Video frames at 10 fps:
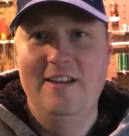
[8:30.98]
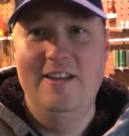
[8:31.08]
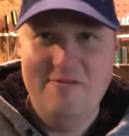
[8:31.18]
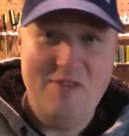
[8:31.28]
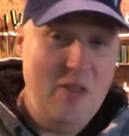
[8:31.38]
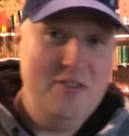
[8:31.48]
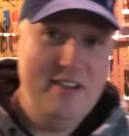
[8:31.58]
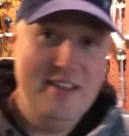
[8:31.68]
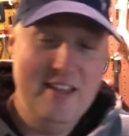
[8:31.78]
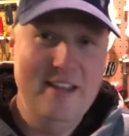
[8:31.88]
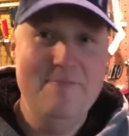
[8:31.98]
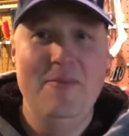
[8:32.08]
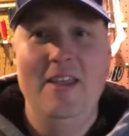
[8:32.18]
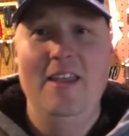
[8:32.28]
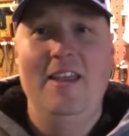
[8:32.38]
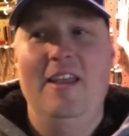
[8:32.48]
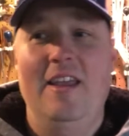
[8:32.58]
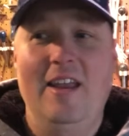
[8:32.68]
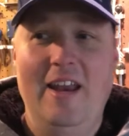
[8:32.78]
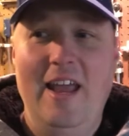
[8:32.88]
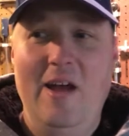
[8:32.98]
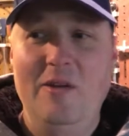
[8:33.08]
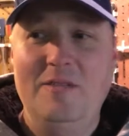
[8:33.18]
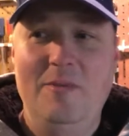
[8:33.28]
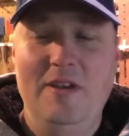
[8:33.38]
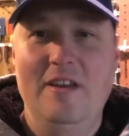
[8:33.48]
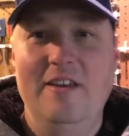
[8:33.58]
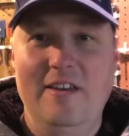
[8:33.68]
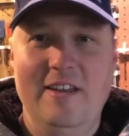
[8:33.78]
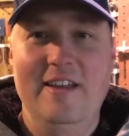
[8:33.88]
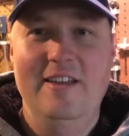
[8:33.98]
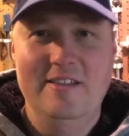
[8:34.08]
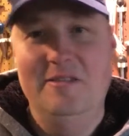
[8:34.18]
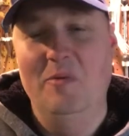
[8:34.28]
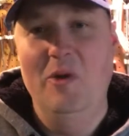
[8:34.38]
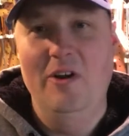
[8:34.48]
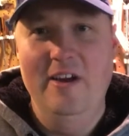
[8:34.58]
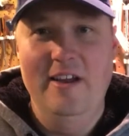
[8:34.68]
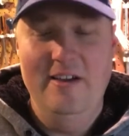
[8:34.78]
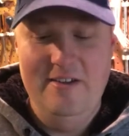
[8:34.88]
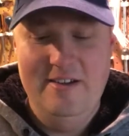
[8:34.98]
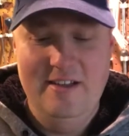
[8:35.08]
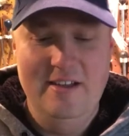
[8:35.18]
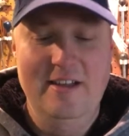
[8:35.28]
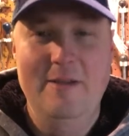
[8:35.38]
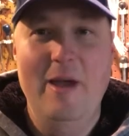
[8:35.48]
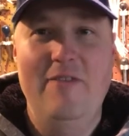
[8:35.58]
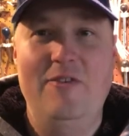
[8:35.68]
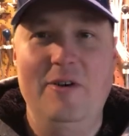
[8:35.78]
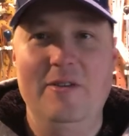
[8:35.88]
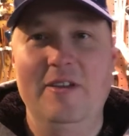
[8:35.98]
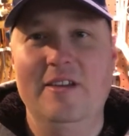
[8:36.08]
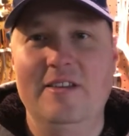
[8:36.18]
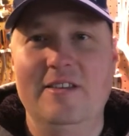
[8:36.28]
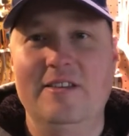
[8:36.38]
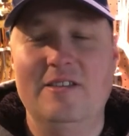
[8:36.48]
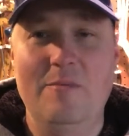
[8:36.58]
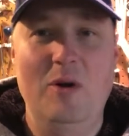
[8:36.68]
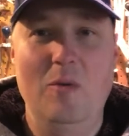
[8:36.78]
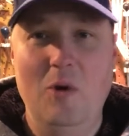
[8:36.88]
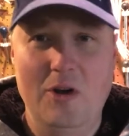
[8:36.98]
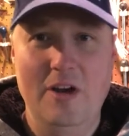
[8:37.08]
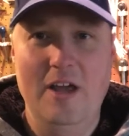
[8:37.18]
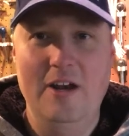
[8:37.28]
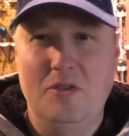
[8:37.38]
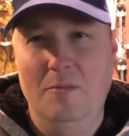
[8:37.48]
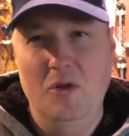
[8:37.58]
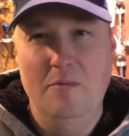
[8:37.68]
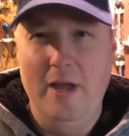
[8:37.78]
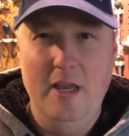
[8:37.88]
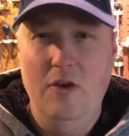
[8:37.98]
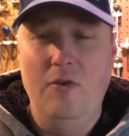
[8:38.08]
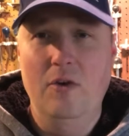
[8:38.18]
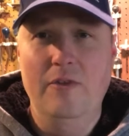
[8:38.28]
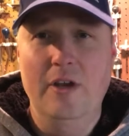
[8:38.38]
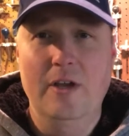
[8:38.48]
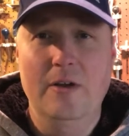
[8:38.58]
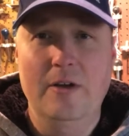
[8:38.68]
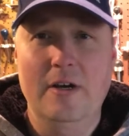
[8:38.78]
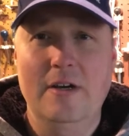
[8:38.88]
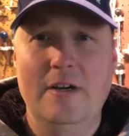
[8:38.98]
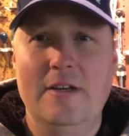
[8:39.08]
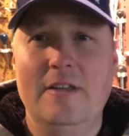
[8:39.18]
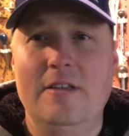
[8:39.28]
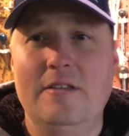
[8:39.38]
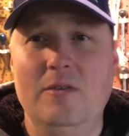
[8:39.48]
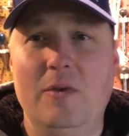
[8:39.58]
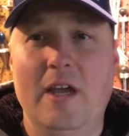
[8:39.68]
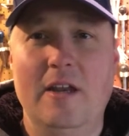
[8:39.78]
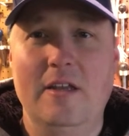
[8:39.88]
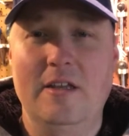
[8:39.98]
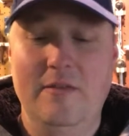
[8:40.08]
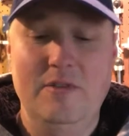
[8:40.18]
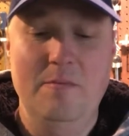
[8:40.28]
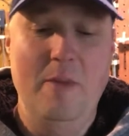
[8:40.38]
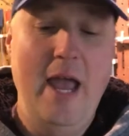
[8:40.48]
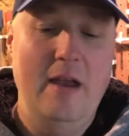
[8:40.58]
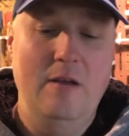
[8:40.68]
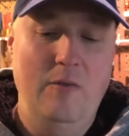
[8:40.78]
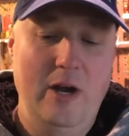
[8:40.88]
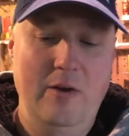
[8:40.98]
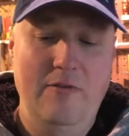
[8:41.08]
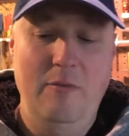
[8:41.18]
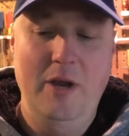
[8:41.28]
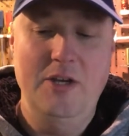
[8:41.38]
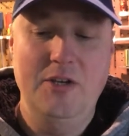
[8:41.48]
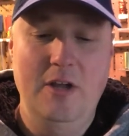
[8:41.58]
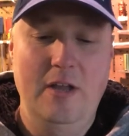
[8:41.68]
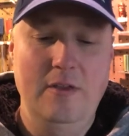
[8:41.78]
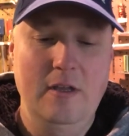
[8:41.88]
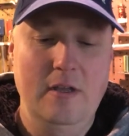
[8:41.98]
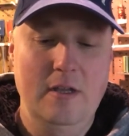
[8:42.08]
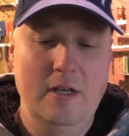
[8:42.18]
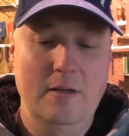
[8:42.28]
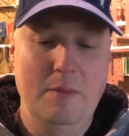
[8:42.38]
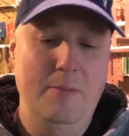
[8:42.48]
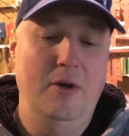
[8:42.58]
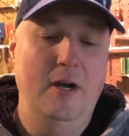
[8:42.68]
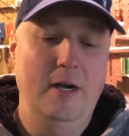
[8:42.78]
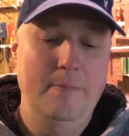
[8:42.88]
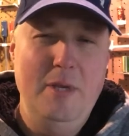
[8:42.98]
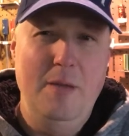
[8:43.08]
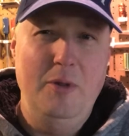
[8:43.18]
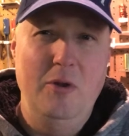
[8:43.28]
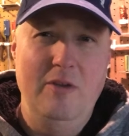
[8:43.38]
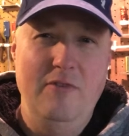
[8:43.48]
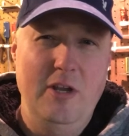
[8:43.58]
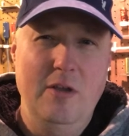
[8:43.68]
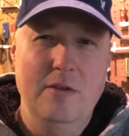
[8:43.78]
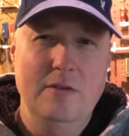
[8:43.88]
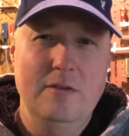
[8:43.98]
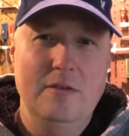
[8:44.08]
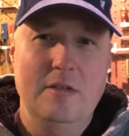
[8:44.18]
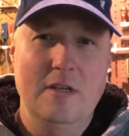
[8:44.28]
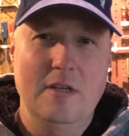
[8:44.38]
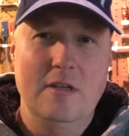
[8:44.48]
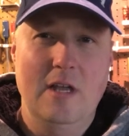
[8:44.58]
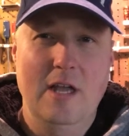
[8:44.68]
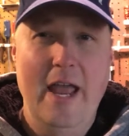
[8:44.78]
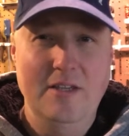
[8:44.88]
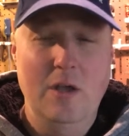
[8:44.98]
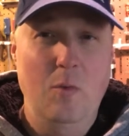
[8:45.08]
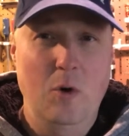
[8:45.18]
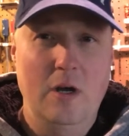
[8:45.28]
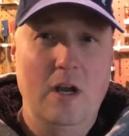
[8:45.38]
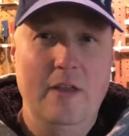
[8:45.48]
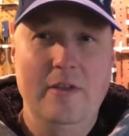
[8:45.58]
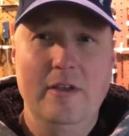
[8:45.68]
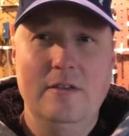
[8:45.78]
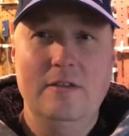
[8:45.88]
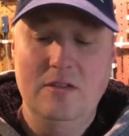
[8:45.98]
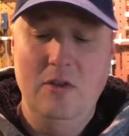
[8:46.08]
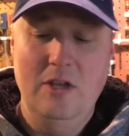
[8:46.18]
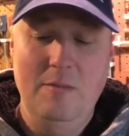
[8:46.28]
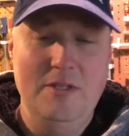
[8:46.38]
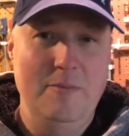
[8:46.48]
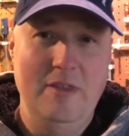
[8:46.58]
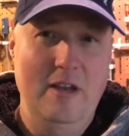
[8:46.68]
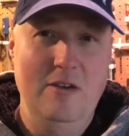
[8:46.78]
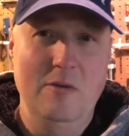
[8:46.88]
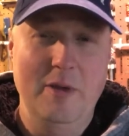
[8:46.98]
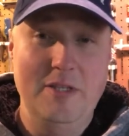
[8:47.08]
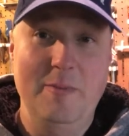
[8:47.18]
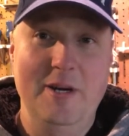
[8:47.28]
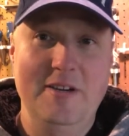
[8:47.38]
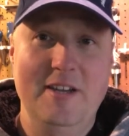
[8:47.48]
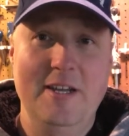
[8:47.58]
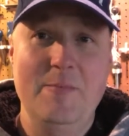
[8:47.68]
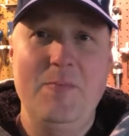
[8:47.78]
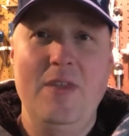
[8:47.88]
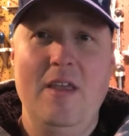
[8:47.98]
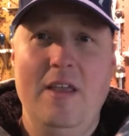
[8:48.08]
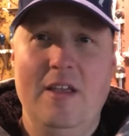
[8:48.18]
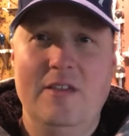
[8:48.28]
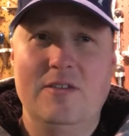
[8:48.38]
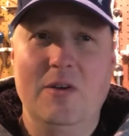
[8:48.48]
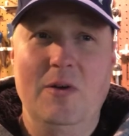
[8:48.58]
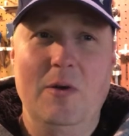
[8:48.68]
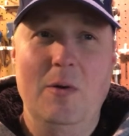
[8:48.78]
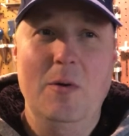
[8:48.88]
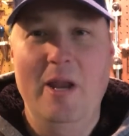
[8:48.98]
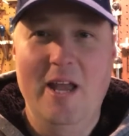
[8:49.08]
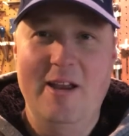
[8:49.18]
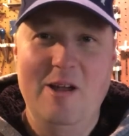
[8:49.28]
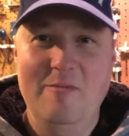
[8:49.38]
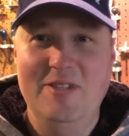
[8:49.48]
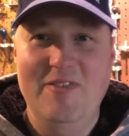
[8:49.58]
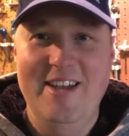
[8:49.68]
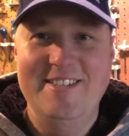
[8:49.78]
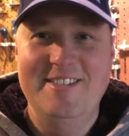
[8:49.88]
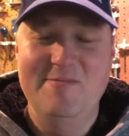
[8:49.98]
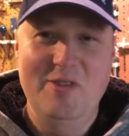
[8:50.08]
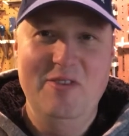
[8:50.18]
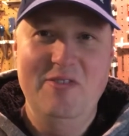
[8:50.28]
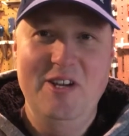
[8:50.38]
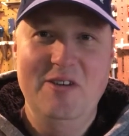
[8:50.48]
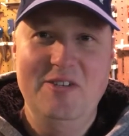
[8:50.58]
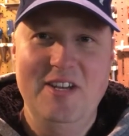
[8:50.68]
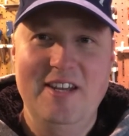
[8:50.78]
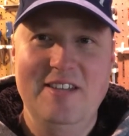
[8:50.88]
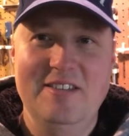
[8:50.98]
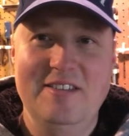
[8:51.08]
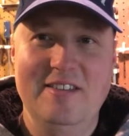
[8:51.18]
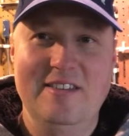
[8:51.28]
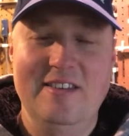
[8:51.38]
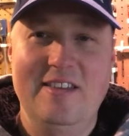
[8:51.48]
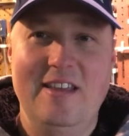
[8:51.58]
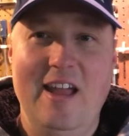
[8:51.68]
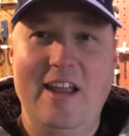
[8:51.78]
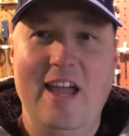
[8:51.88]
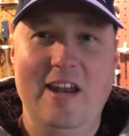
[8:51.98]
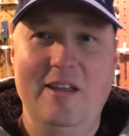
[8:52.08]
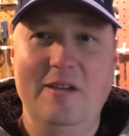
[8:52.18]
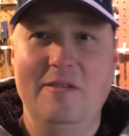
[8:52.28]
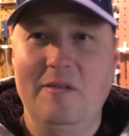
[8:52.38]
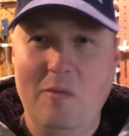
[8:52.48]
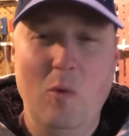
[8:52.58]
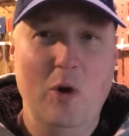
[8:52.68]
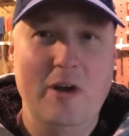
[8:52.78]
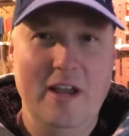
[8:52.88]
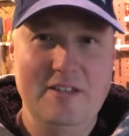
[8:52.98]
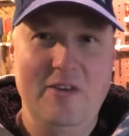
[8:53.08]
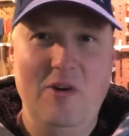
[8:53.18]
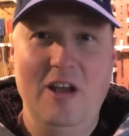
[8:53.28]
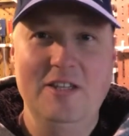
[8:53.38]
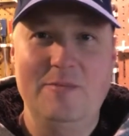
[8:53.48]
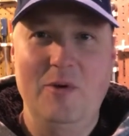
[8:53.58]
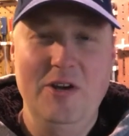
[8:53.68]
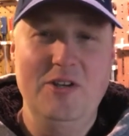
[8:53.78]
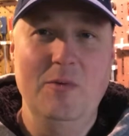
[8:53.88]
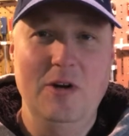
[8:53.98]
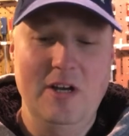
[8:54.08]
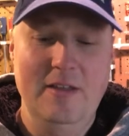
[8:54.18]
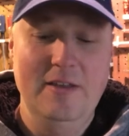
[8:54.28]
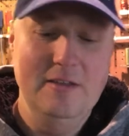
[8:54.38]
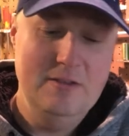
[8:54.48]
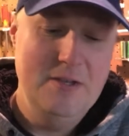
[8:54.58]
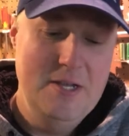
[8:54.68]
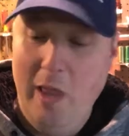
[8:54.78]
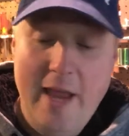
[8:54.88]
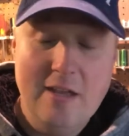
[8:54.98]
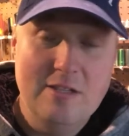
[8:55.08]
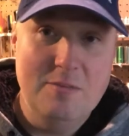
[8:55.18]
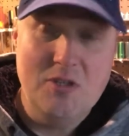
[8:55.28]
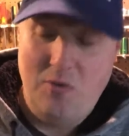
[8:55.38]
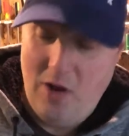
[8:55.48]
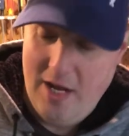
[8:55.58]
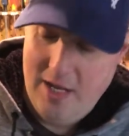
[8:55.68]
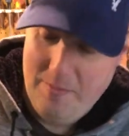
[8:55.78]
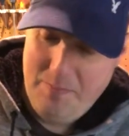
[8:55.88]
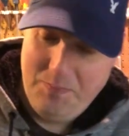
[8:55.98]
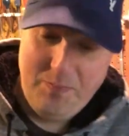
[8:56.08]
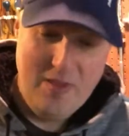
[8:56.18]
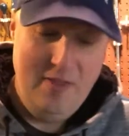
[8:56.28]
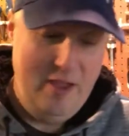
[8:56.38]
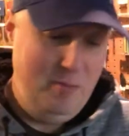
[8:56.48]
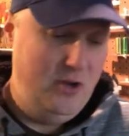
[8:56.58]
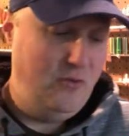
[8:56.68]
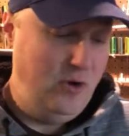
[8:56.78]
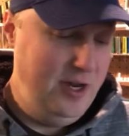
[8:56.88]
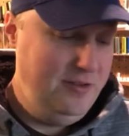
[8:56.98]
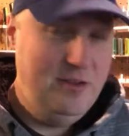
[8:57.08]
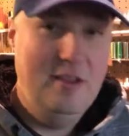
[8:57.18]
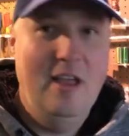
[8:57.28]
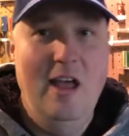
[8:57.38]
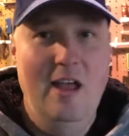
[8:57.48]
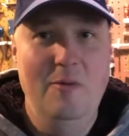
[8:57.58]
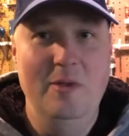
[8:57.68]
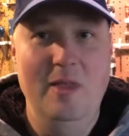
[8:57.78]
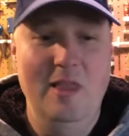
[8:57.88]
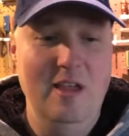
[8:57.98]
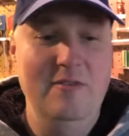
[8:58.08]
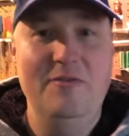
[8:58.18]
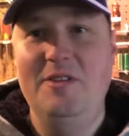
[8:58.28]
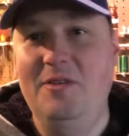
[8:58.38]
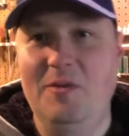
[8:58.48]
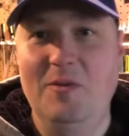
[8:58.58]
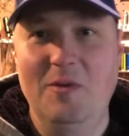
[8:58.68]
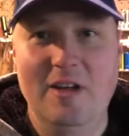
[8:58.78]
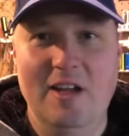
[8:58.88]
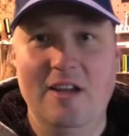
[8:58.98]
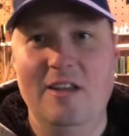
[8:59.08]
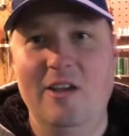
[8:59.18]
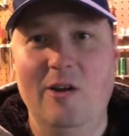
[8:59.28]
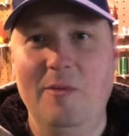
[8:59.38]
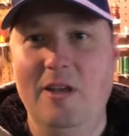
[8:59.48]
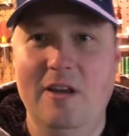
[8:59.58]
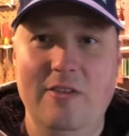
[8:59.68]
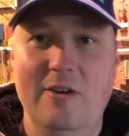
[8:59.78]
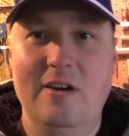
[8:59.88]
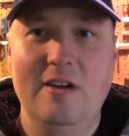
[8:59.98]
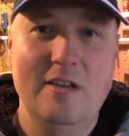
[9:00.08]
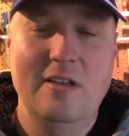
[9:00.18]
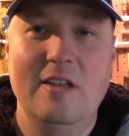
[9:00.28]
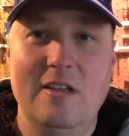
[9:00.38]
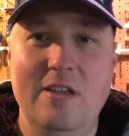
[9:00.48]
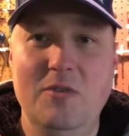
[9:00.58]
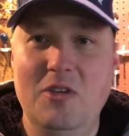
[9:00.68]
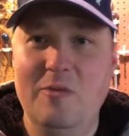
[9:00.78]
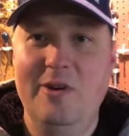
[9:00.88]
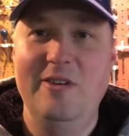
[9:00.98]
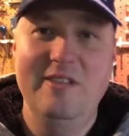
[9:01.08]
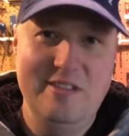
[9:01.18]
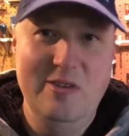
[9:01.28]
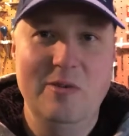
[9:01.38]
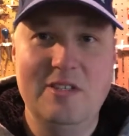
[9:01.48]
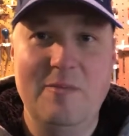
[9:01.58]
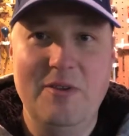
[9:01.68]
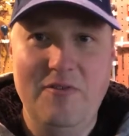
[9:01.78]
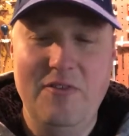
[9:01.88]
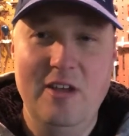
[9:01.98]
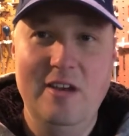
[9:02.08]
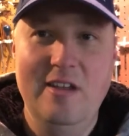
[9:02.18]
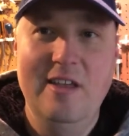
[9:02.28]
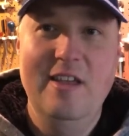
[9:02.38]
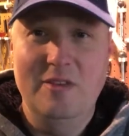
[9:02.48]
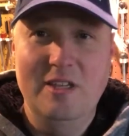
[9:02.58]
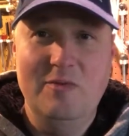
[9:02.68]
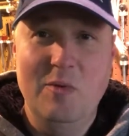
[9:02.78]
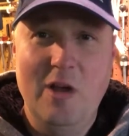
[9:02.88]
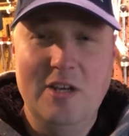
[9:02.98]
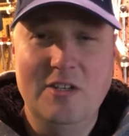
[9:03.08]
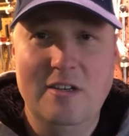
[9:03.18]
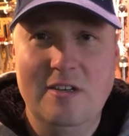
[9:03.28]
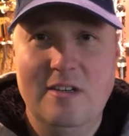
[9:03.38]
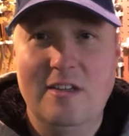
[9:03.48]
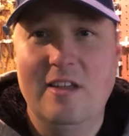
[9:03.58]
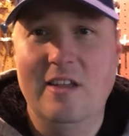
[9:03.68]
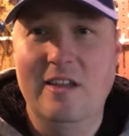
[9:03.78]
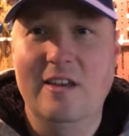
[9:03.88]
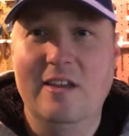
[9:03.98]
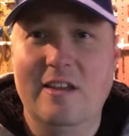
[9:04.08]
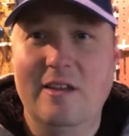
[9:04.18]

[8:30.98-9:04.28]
found the taillight, and now it's been, it's the winter now, after the summer of working on it. So I'm doing my intro video here to kind of give some background information on the bumper car. I'll be uploading videos as I work on this. This is only going to be something that I do in my spare time, so it may not come as fast as some other video channels, and I kind of work as I draw inspiration to work on this. Like and subscribe, that'd be great. I would love to be another YouTuber that's doing something fun. Well, thanks for watching, and